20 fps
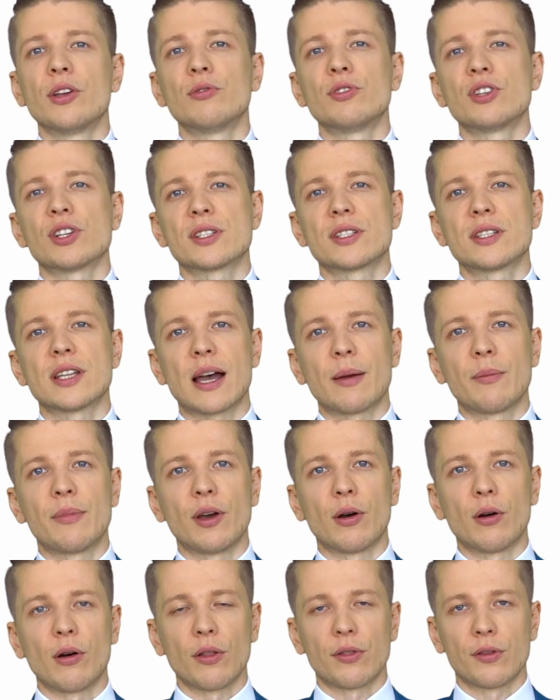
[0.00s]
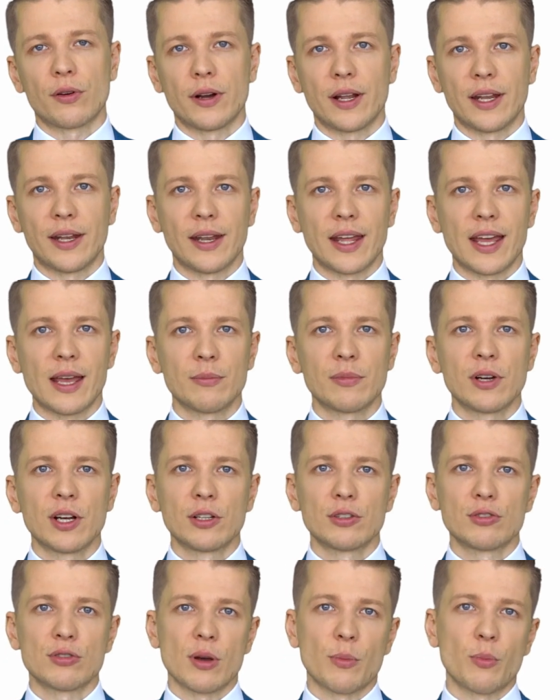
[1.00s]
you just type the author and name
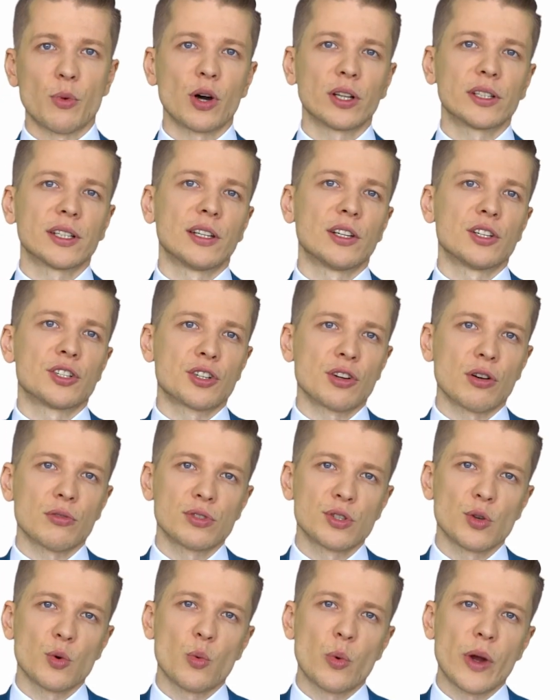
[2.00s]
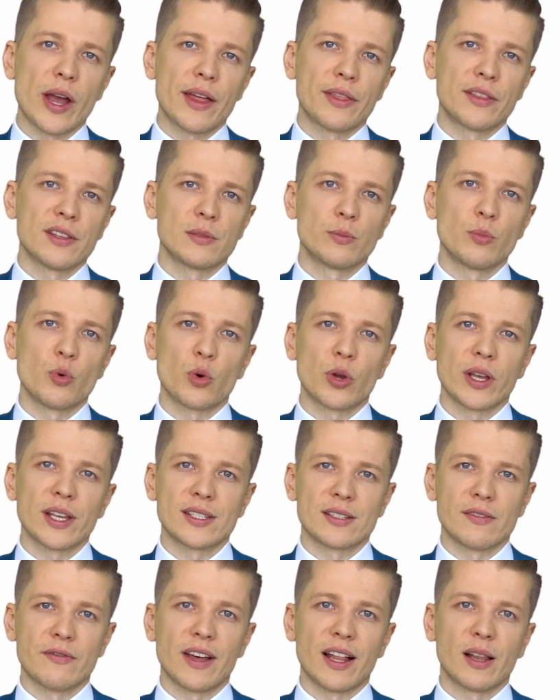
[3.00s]
to a bot and it shows you where this book
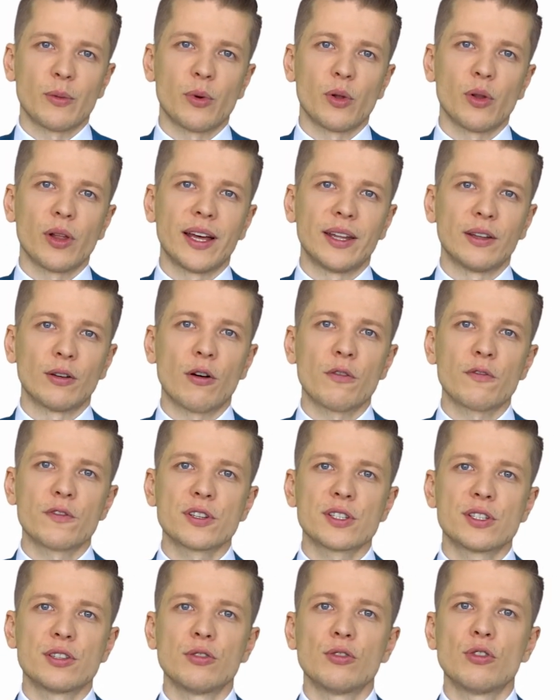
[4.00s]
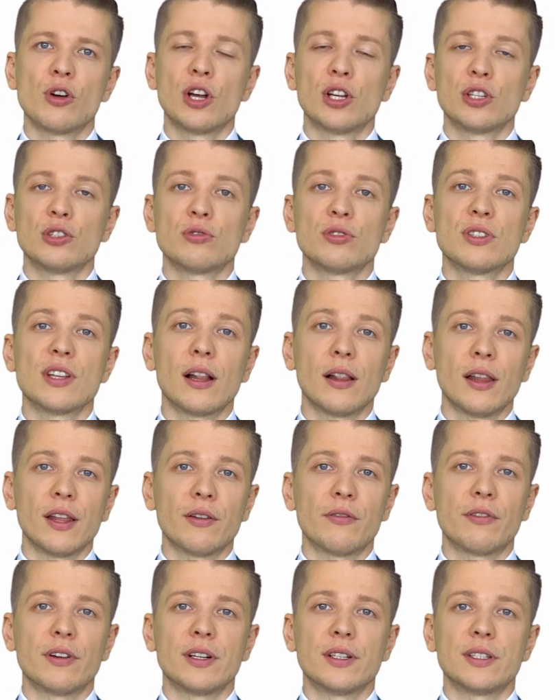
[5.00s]
is available and offers you to
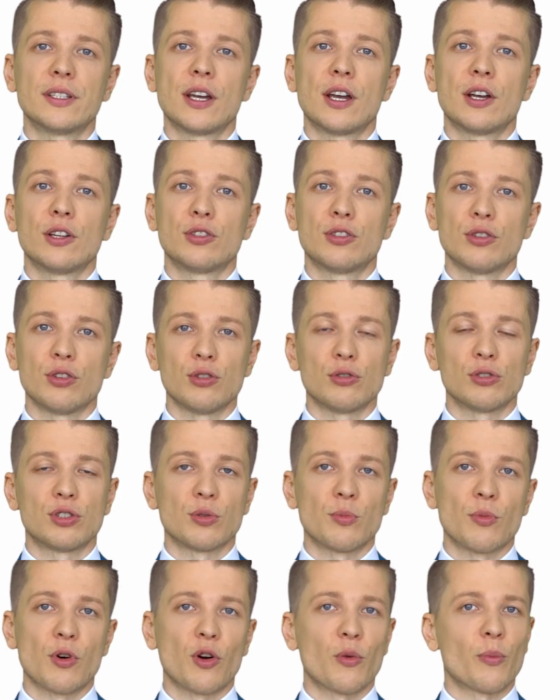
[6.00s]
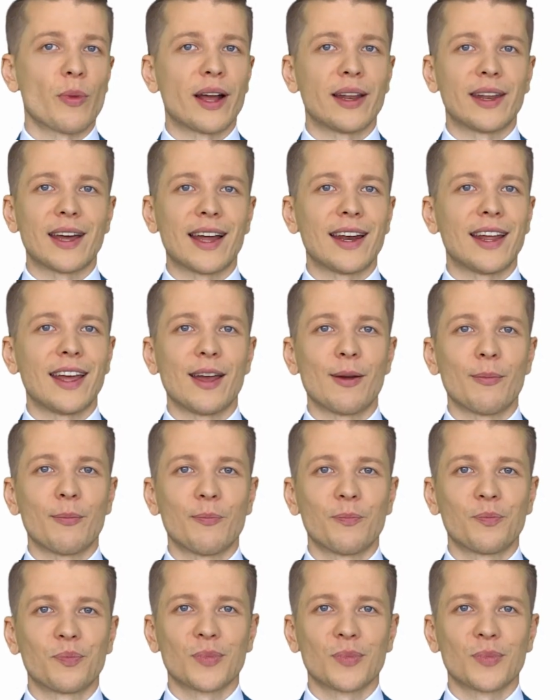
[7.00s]
deliver it to you tomorrow by 9 AM.